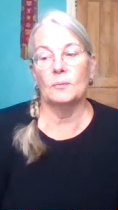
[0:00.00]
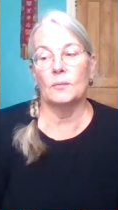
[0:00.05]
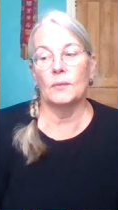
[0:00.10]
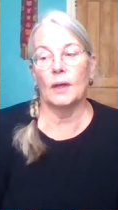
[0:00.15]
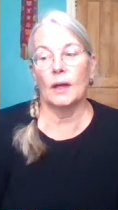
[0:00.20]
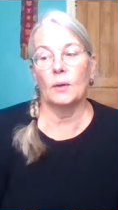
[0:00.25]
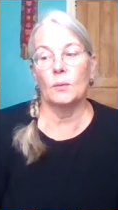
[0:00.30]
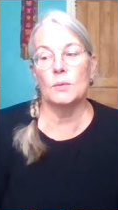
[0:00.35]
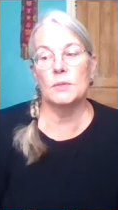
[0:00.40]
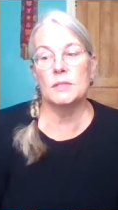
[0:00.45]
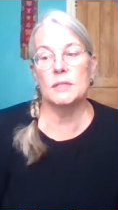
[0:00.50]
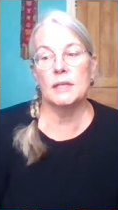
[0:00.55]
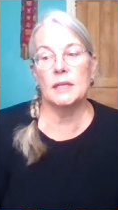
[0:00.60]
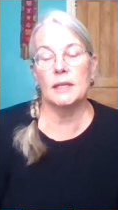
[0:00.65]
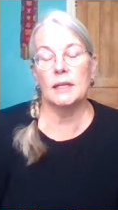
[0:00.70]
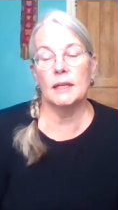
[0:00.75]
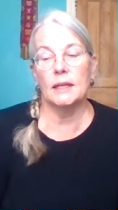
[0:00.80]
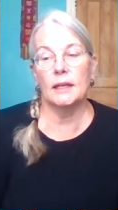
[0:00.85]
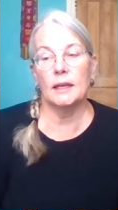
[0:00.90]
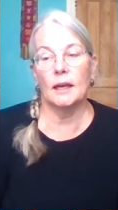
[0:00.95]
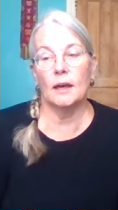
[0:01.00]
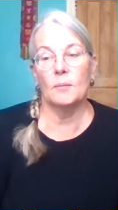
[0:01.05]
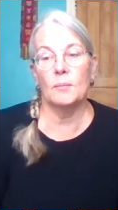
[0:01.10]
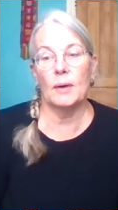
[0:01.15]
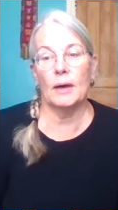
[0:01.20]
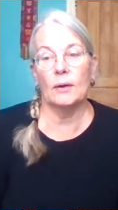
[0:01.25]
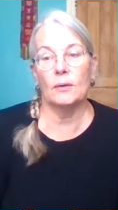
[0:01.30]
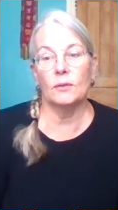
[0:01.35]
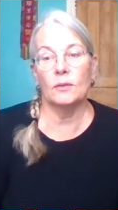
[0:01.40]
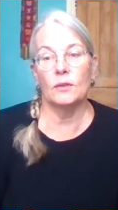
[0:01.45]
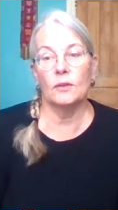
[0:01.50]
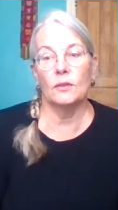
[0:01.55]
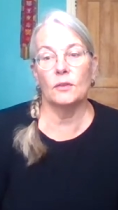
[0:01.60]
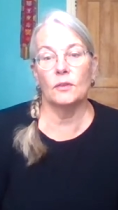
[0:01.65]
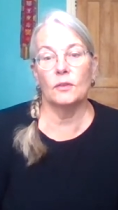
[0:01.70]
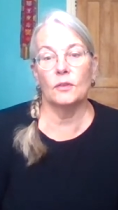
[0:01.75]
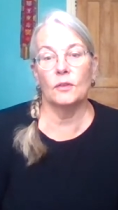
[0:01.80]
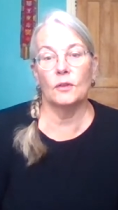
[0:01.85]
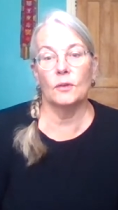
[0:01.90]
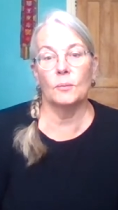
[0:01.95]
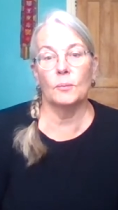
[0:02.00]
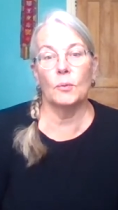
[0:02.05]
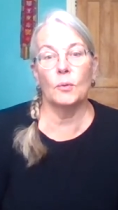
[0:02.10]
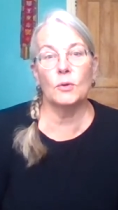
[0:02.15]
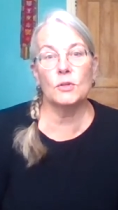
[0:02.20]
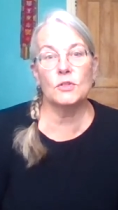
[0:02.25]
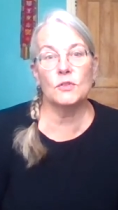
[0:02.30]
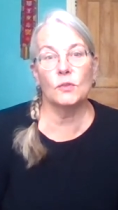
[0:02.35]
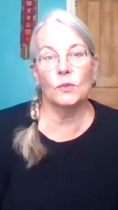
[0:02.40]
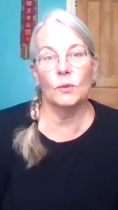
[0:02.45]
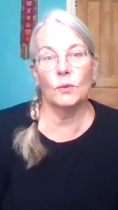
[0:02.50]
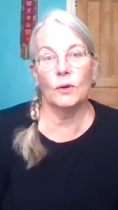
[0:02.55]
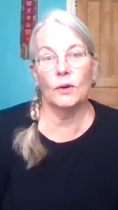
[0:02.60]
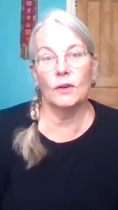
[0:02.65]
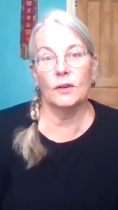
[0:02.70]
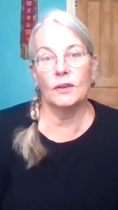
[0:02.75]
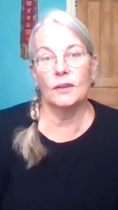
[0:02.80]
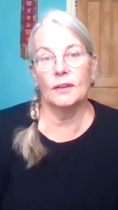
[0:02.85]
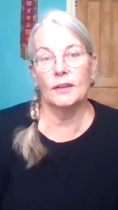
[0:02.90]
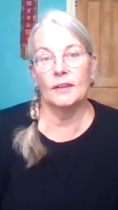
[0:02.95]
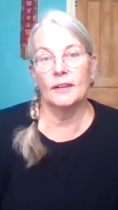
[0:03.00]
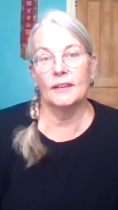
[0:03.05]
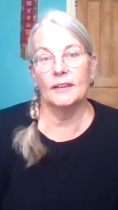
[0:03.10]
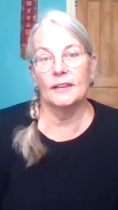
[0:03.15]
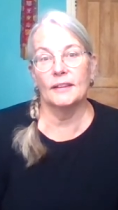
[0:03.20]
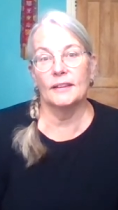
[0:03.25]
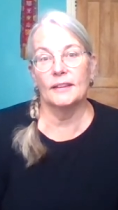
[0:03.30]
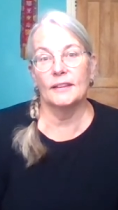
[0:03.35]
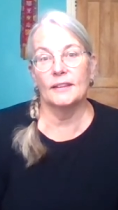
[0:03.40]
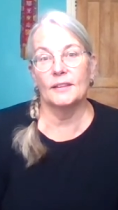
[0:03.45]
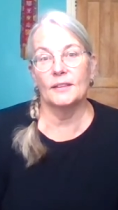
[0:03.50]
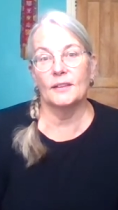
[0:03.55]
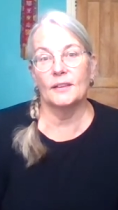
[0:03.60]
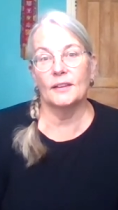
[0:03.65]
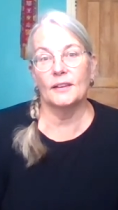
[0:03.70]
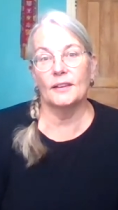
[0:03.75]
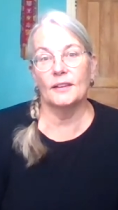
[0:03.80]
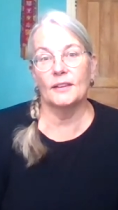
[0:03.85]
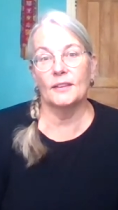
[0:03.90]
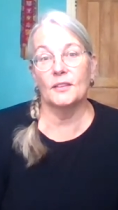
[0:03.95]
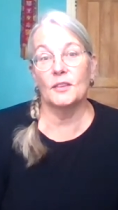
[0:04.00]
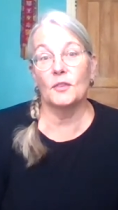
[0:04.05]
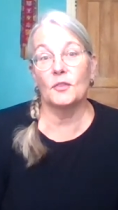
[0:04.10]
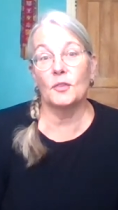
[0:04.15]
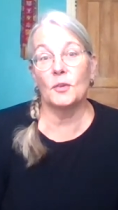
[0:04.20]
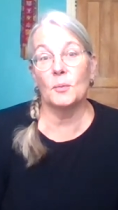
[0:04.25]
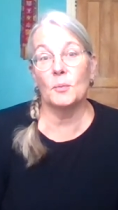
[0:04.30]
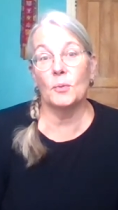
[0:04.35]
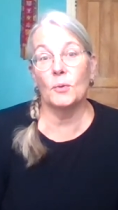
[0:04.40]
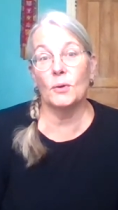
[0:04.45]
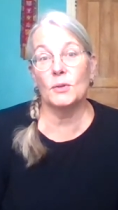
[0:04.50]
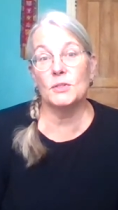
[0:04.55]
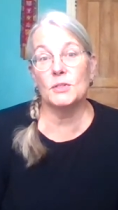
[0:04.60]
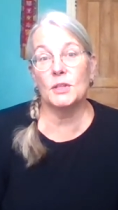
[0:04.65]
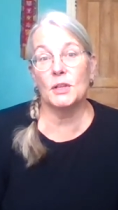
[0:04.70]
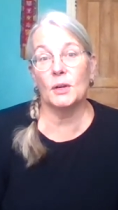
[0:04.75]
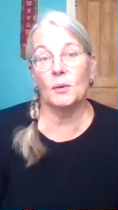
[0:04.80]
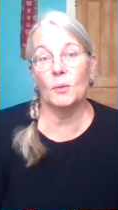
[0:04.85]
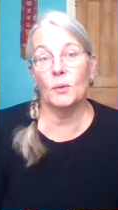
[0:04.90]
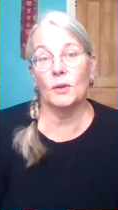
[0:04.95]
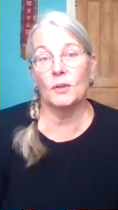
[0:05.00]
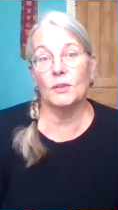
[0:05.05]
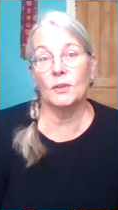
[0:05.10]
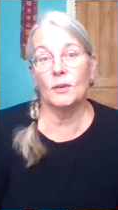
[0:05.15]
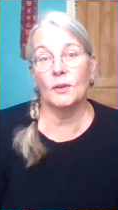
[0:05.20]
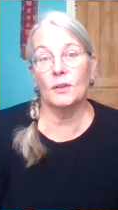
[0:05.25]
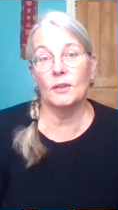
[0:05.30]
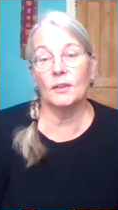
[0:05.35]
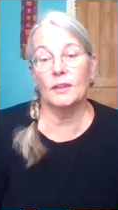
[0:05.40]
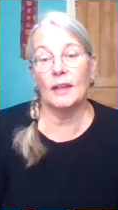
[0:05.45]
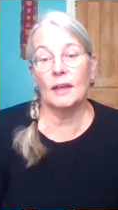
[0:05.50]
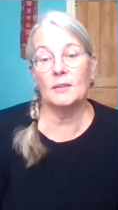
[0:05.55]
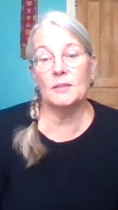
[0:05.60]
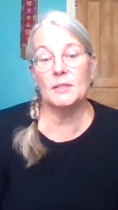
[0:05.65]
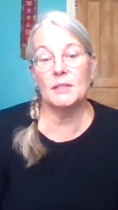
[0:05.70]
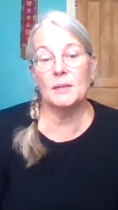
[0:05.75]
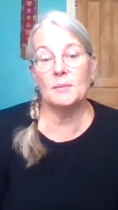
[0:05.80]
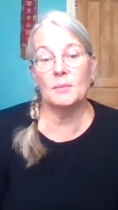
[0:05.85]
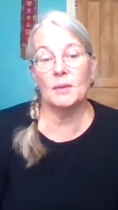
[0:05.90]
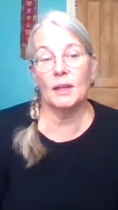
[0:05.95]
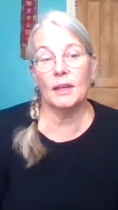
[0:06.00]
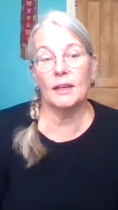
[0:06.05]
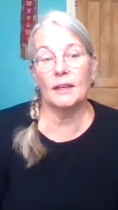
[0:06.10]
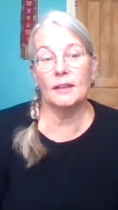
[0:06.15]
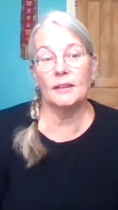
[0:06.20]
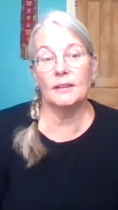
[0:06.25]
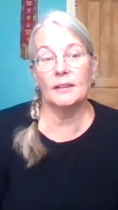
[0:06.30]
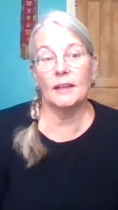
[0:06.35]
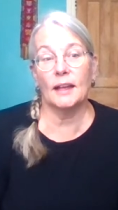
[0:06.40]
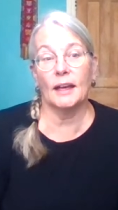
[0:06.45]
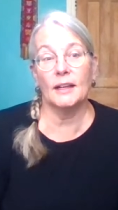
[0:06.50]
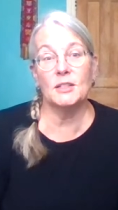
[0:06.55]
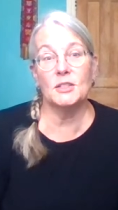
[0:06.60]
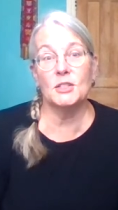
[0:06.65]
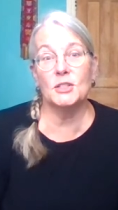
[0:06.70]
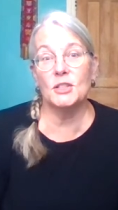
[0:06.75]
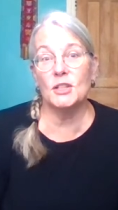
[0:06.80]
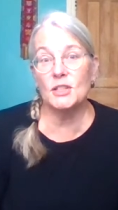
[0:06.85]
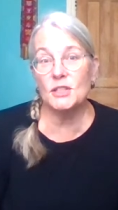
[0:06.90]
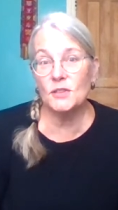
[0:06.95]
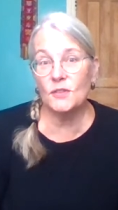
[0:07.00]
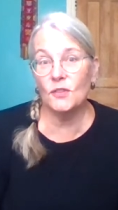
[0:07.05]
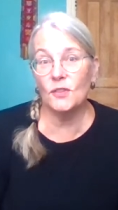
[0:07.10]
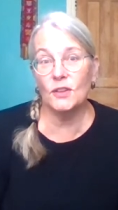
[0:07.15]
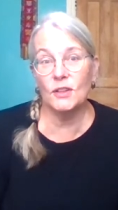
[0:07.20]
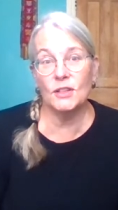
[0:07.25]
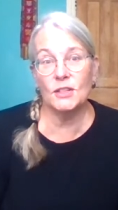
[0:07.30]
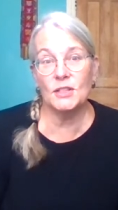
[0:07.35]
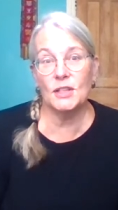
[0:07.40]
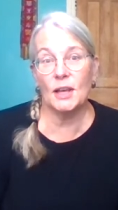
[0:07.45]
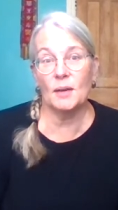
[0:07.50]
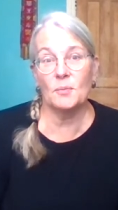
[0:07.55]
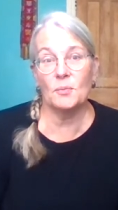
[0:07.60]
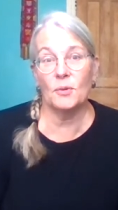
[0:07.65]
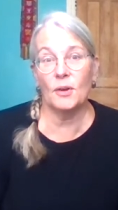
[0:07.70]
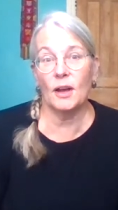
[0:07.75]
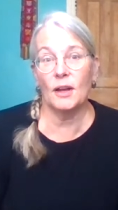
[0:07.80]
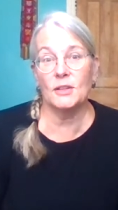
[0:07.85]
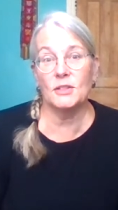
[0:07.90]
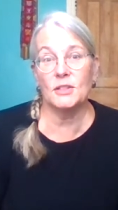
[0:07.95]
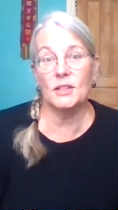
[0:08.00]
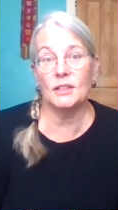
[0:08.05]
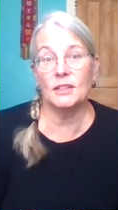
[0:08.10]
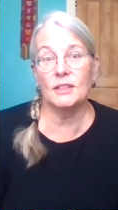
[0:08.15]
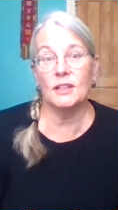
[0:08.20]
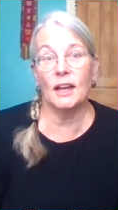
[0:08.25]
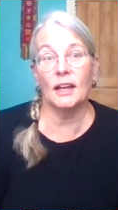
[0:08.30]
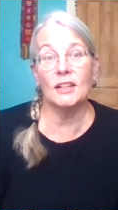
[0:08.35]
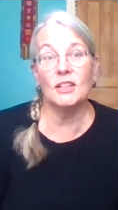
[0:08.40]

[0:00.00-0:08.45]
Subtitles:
I was thinking about the porch floor, the front porch that I worked on. That seemed like I just finished that project.